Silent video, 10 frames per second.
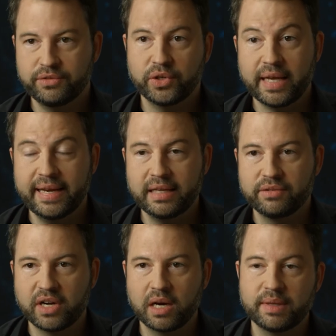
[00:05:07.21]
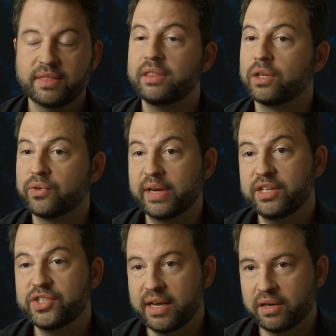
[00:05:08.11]
of your lighting environment, then the
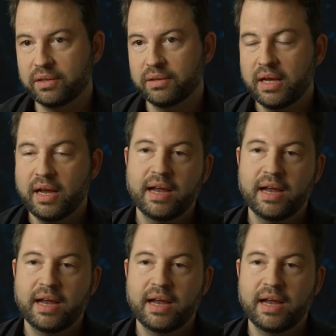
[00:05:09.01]
green channel,